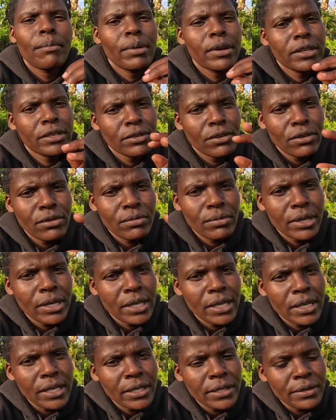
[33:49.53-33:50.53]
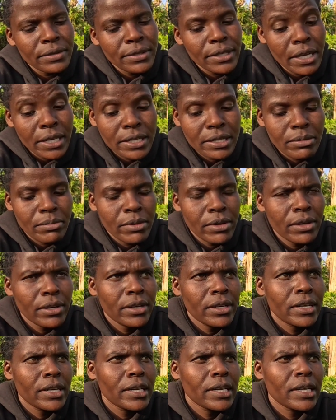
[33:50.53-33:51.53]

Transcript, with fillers: please go and uh, text me